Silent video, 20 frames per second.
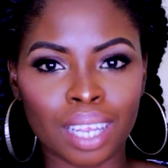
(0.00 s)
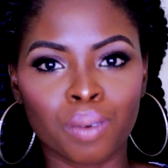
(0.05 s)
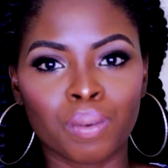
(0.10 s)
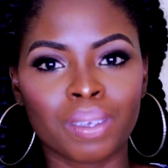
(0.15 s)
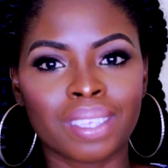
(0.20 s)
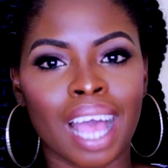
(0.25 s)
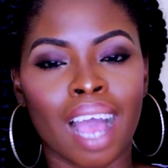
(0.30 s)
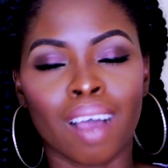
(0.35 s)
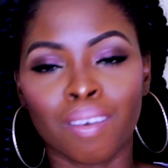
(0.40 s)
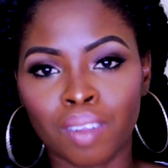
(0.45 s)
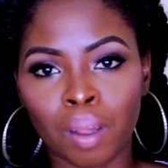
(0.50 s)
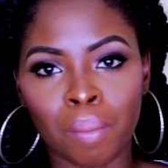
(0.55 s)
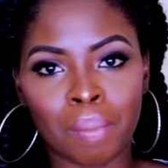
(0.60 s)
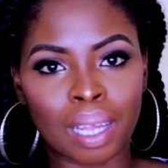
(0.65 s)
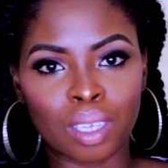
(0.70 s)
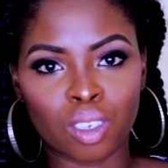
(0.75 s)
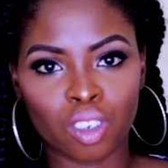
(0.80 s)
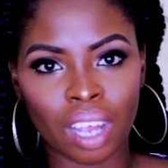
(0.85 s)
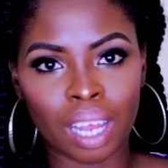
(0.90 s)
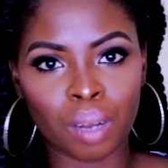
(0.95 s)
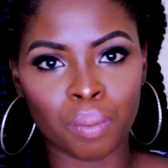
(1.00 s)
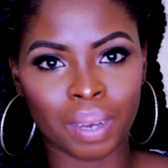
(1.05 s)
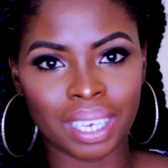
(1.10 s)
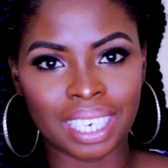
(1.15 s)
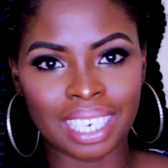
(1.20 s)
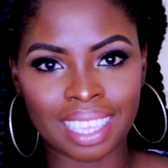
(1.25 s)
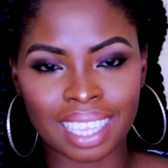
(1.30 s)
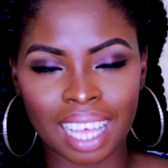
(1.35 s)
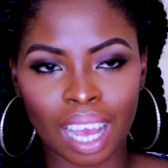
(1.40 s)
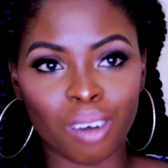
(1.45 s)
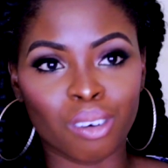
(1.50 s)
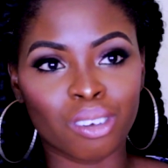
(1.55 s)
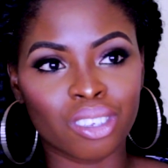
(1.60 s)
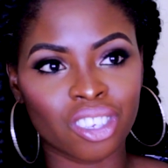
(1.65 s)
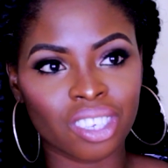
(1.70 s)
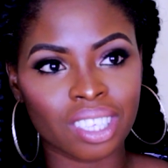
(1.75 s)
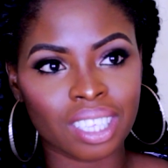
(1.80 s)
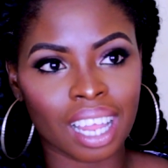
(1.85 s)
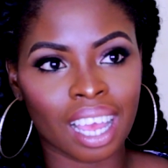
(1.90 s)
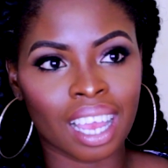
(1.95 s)
It was after my trad wedding that I
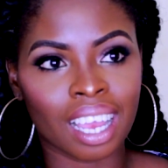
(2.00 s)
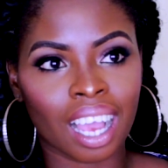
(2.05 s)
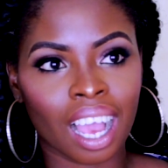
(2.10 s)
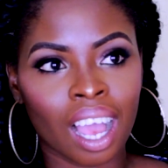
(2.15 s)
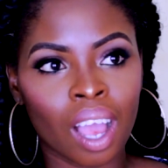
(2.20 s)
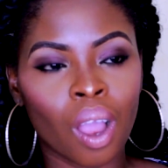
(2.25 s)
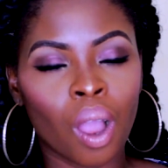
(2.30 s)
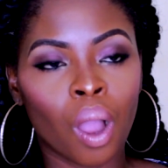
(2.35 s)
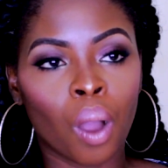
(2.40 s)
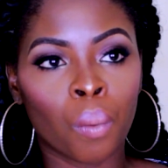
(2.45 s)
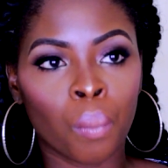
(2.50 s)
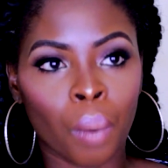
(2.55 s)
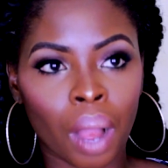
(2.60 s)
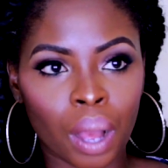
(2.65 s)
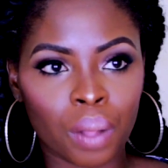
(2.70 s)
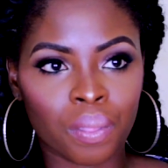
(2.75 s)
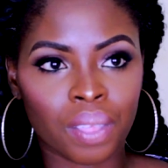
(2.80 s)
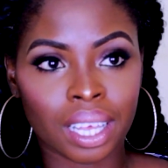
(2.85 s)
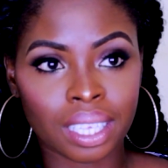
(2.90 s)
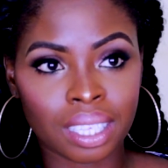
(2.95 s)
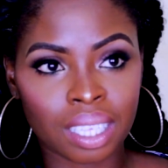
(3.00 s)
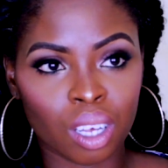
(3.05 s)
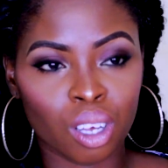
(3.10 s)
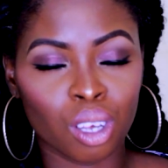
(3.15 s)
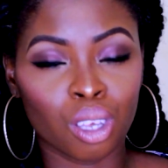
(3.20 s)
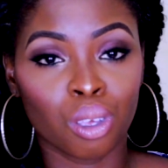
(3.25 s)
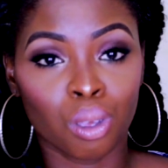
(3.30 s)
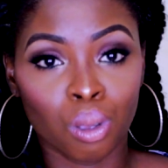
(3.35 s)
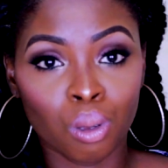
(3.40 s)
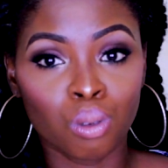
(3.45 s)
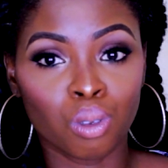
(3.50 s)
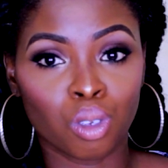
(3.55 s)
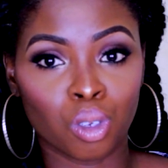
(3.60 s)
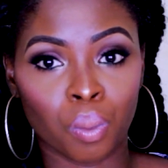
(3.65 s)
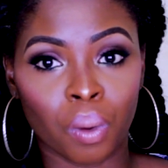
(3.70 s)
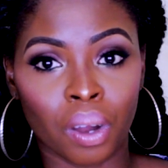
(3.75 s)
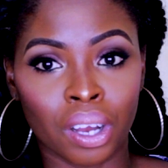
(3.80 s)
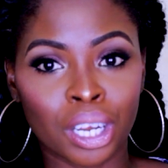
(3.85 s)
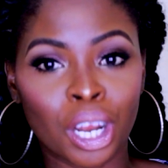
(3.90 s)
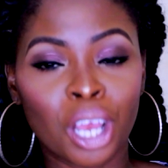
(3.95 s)
was just like, wow, that's a
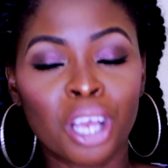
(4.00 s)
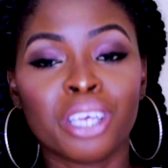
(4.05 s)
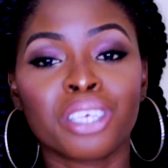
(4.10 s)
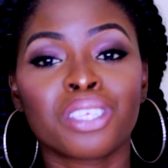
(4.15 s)
huge one.